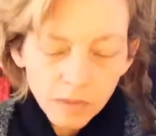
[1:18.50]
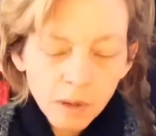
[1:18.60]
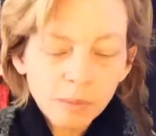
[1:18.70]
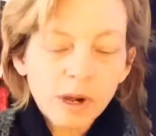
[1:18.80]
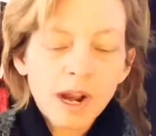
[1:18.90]

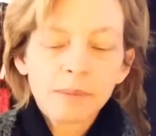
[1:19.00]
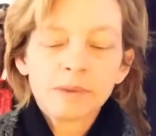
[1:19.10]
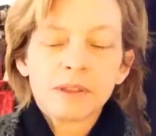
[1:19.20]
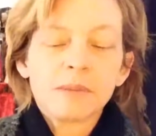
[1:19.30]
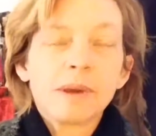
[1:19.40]
perhaps
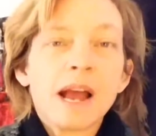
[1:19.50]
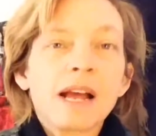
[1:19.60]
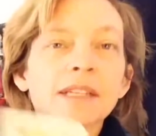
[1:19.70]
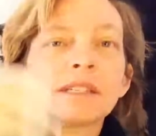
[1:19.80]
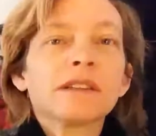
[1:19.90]
in the
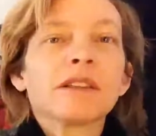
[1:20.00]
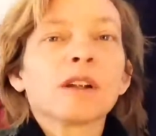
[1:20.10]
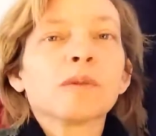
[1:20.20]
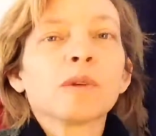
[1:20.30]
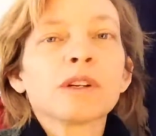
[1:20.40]
past
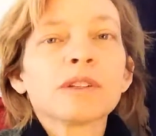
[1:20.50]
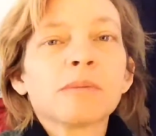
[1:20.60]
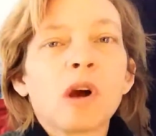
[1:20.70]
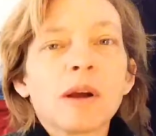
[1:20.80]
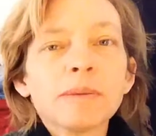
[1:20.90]
there were
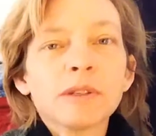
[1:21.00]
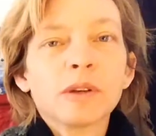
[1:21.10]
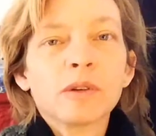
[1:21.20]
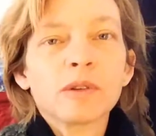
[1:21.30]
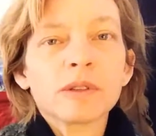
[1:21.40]
some
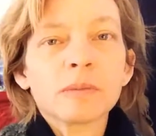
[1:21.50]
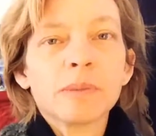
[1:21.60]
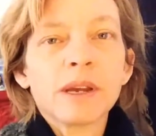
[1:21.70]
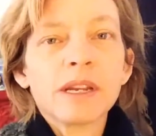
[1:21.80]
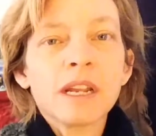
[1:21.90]
obstacles,
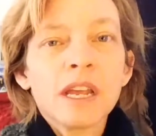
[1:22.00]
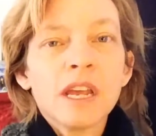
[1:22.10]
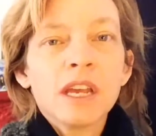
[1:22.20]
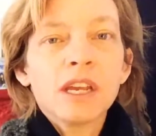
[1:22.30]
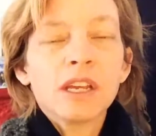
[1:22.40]
but
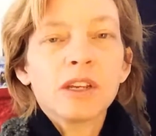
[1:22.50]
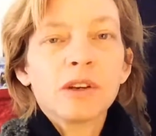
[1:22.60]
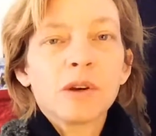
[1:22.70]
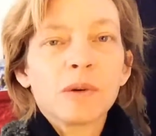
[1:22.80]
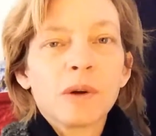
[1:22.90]
you
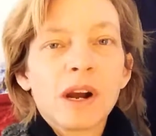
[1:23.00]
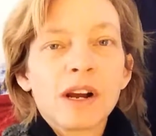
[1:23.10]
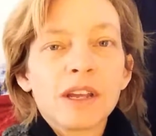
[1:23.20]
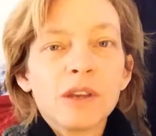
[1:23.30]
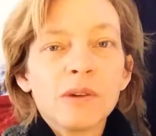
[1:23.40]
know,
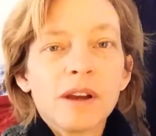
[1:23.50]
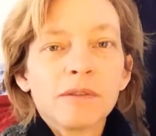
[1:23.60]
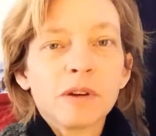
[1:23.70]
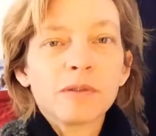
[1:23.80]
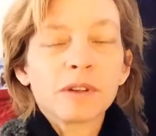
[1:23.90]
uh, you have
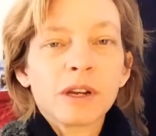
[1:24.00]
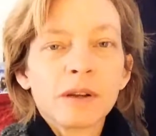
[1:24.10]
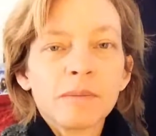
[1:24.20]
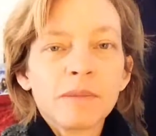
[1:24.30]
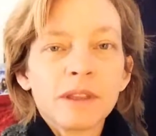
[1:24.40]

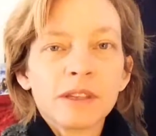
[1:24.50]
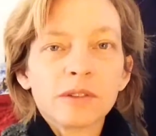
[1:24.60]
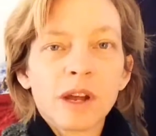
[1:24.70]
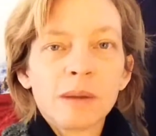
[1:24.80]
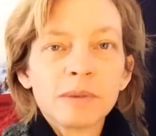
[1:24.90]
overcome these
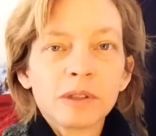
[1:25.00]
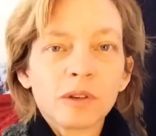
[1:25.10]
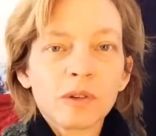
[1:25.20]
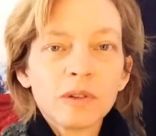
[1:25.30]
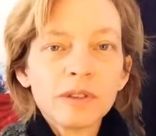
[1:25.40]

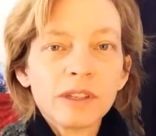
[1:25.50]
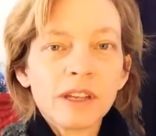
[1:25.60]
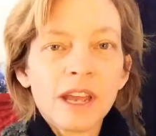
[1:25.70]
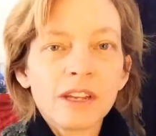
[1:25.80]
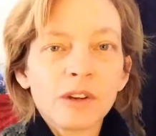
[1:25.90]
obstacles
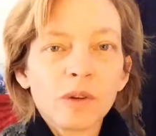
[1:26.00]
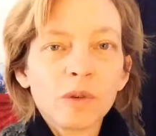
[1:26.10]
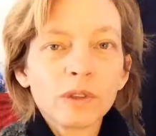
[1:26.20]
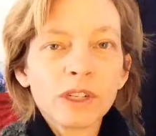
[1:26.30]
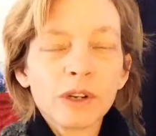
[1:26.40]
and you're
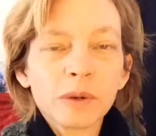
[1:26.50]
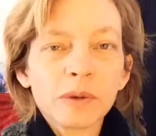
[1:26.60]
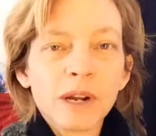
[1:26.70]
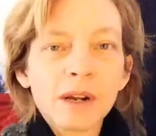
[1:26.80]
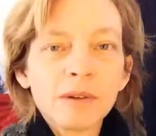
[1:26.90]
holding your
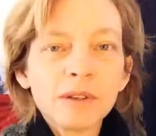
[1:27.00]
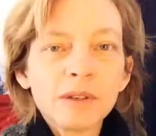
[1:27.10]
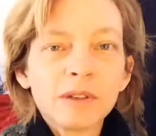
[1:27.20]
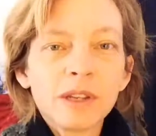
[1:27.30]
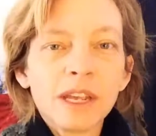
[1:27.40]

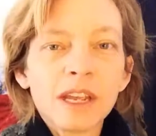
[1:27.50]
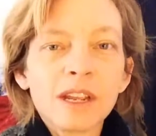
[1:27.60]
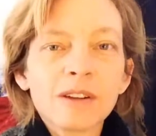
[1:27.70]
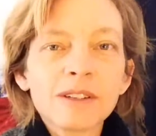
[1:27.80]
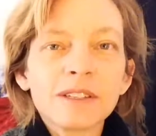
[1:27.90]
ground, taking
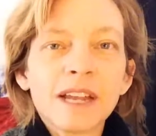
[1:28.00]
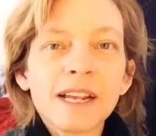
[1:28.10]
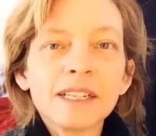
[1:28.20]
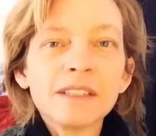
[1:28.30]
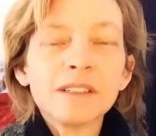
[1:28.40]
your
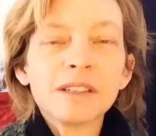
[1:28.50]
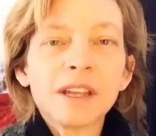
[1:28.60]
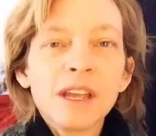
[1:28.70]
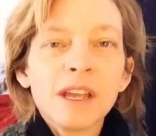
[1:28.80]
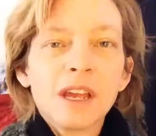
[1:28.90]
stance.
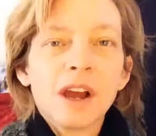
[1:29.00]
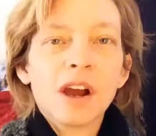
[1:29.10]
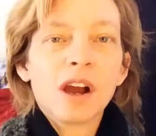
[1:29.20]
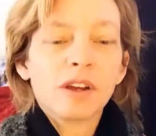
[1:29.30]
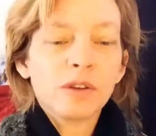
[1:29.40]

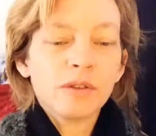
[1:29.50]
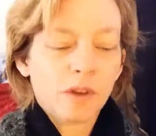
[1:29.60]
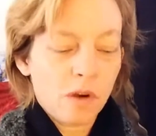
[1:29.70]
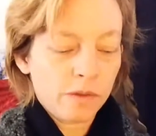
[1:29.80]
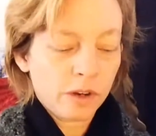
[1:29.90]
Uh, you have
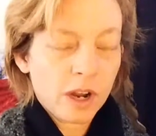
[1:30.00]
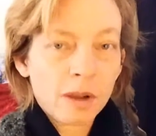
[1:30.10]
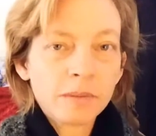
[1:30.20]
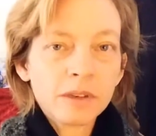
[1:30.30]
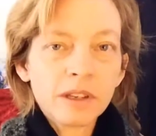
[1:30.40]

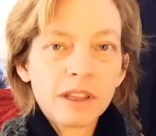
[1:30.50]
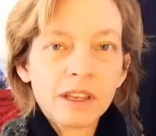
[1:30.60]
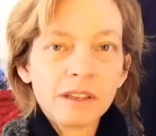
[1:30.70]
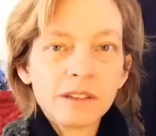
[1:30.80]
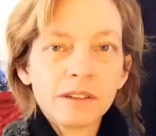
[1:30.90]
overcome
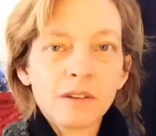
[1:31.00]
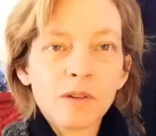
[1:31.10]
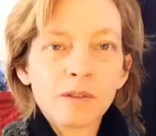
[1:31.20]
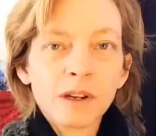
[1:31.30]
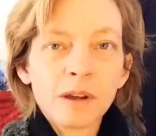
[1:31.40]
these,
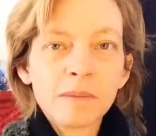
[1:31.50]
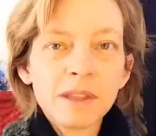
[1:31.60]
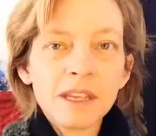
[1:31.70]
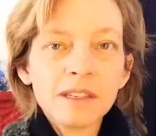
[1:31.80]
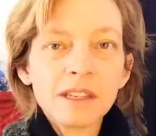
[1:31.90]
overcome
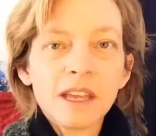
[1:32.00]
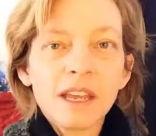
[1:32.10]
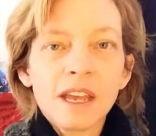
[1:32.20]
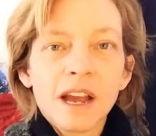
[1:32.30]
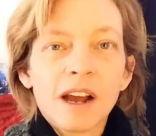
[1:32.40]
these
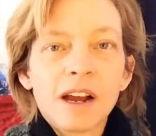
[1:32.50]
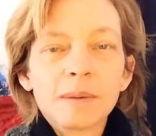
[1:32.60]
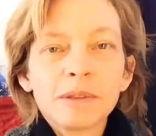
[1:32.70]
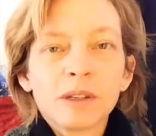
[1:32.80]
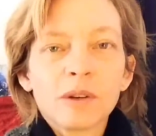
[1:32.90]

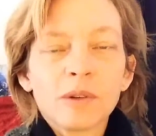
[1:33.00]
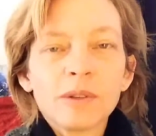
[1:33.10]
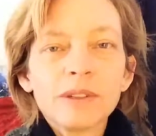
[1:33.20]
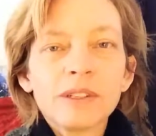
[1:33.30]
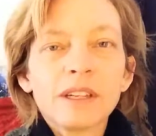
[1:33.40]

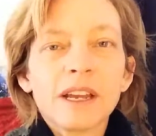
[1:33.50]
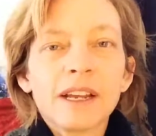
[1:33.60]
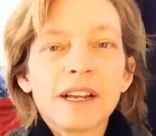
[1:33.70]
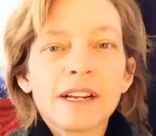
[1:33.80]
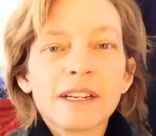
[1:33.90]
obstacles
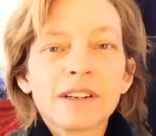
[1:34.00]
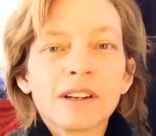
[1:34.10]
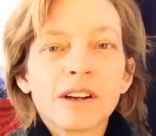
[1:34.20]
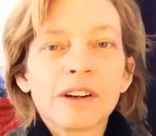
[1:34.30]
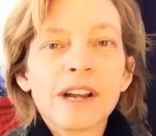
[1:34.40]
and
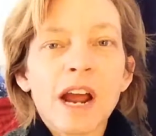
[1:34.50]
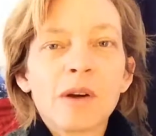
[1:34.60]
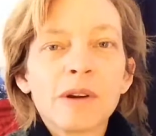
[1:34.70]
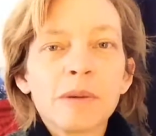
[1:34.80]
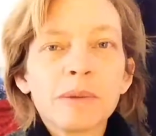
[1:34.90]
are
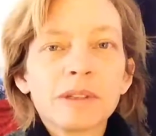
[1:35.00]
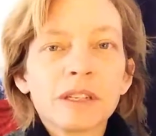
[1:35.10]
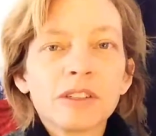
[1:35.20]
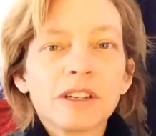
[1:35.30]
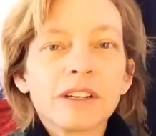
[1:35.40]
now in a
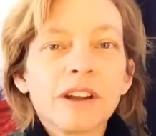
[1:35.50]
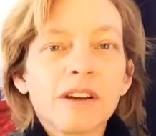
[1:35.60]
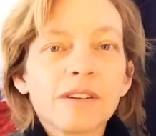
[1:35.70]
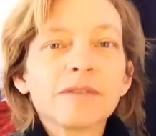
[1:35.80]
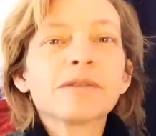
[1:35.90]
position
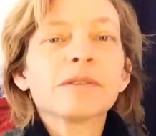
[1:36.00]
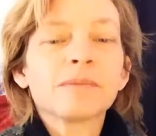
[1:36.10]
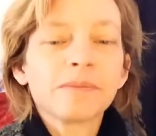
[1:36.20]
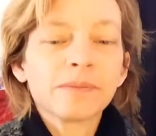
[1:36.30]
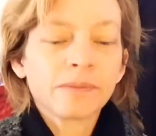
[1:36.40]
of
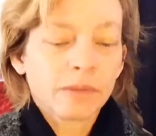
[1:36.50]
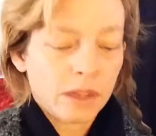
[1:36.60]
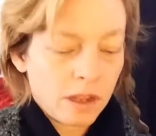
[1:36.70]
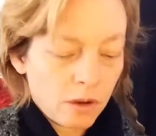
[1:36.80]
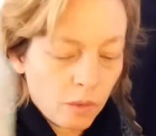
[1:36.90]

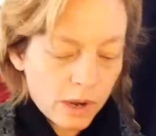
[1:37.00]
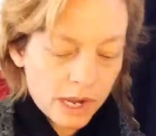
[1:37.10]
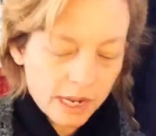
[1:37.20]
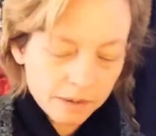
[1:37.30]
winning.